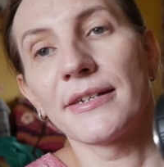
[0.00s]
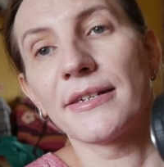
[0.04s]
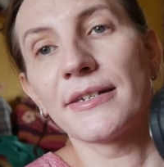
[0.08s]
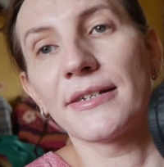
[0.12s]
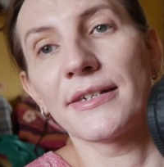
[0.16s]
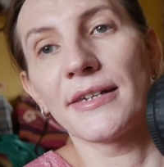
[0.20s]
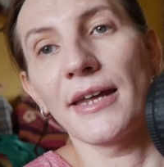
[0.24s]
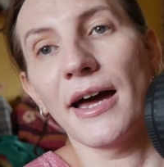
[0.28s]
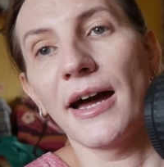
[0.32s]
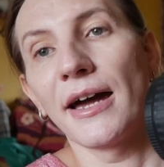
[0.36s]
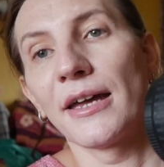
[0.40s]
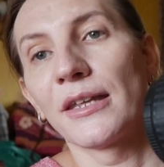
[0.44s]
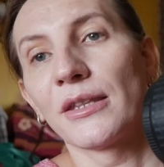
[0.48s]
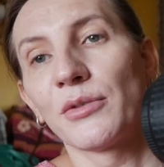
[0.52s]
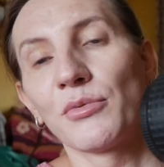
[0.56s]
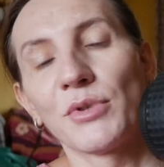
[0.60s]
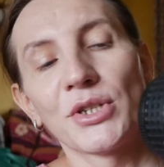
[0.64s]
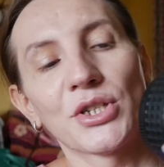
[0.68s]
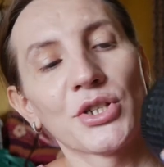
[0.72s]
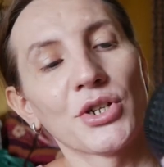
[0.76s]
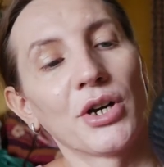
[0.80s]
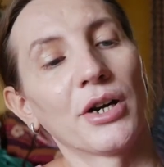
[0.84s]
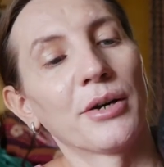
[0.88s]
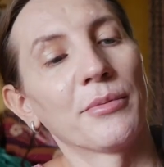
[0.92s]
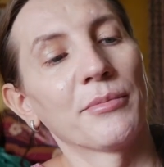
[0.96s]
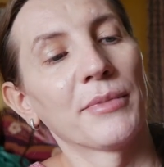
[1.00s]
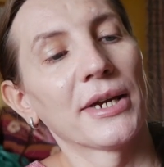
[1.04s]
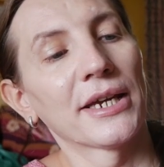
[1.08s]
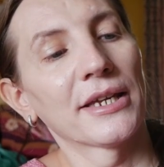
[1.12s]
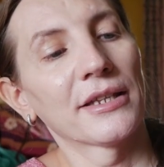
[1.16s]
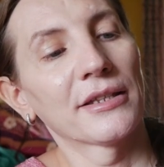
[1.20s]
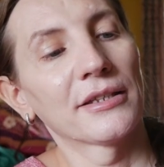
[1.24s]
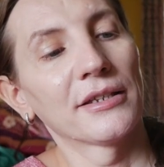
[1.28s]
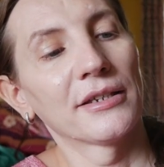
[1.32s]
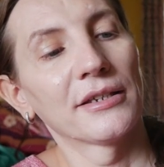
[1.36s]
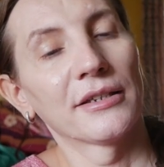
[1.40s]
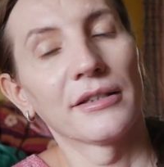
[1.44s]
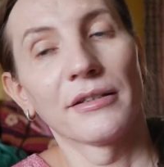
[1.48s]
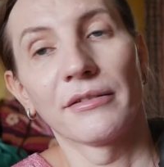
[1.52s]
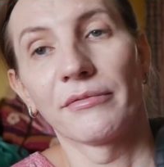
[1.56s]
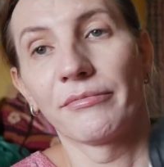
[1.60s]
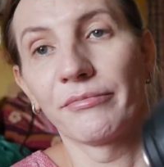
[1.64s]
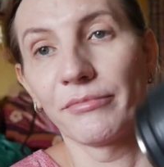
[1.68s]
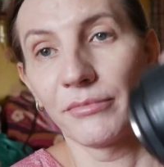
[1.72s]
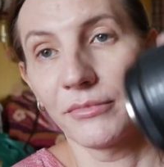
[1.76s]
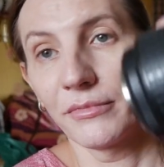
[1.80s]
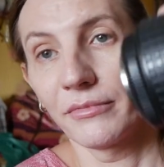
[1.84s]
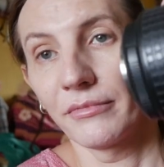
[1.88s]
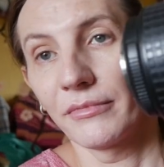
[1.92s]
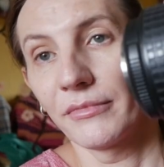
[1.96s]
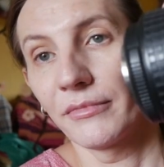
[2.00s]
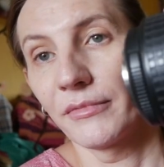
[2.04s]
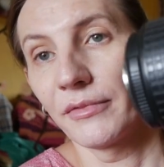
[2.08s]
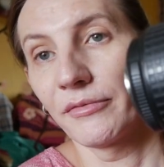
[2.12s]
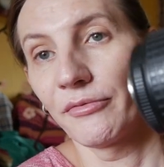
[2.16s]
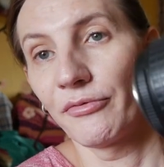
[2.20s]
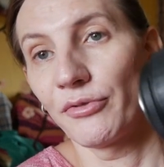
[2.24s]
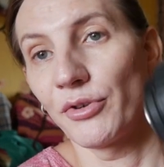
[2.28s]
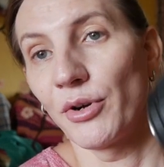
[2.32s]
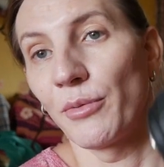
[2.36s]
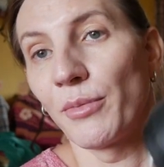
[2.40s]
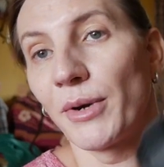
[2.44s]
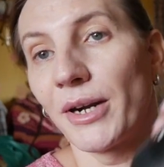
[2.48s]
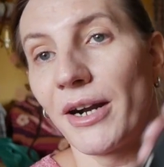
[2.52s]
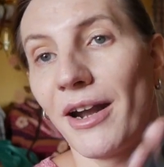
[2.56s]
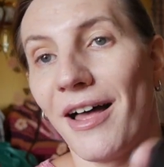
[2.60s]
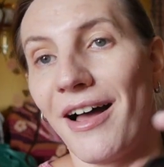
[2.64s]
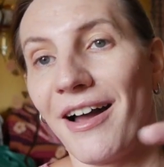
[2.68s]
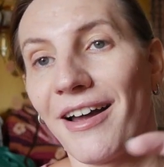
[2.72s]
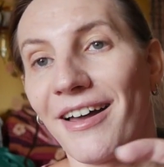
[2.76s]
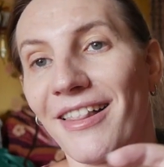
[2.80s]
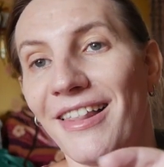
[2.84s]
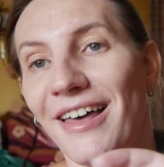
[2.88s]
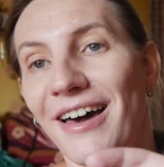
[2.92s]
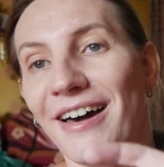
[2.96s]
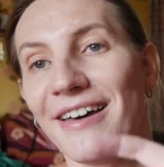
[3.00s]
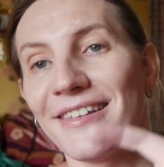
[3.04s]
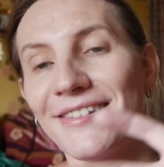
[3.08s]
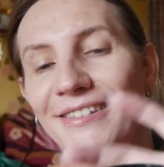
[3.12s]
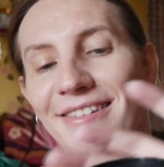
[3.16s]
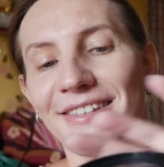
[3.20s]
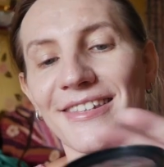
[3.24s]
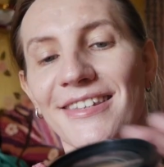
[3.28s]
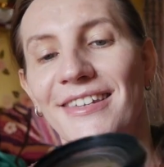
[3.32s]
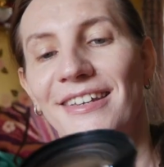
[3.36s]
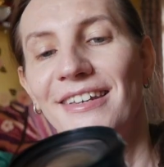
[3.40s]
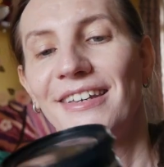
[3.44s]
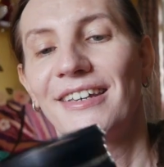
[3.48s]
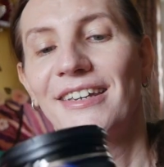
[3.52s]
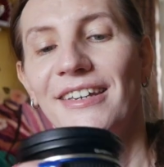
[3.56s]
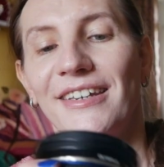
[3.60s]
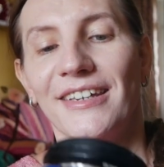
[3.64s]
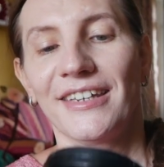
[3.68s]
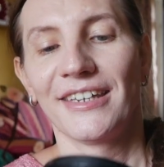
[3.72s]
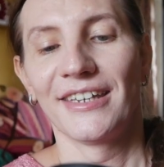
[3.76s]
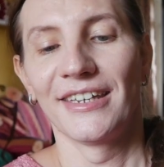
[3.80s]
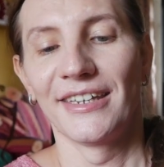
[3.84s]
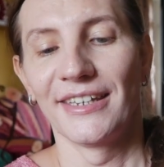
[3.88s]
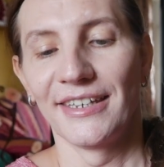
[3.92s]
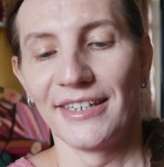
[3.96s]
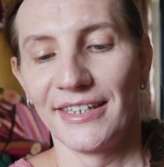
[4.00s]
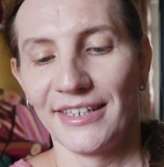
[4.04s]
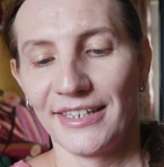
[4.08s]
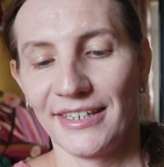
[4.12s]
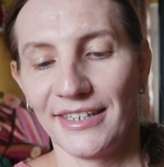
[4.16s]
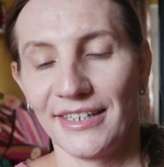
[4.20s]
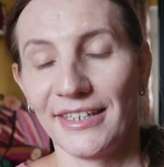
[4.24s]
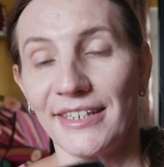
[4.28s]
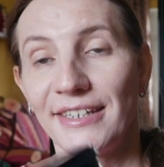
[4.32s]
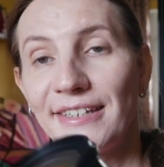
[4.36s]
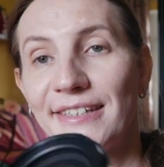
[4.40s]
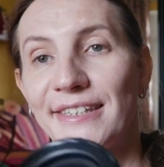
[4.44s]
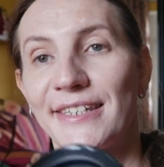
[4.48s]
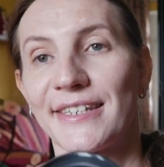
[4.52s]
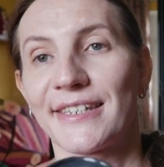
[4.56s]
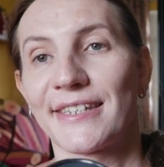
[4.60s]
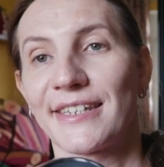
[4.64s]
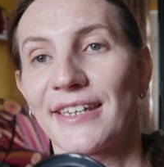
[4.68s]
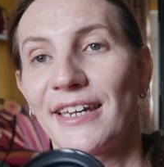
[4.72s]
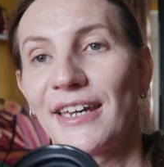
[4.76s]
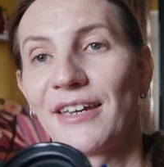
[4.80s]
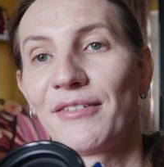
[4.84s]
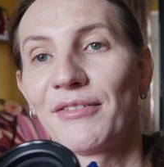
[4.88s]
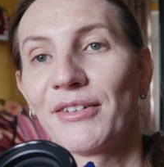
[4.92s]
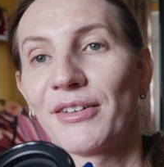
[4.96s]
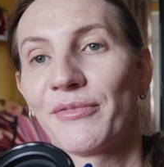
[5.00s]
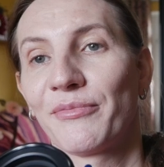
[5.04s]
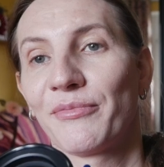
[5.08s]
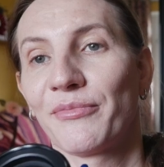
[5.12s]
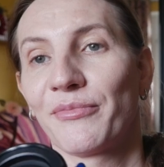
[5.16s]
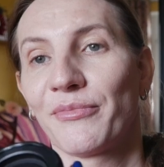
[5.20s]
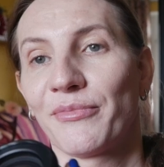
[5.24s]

inside, which are made from glass, it is heavy.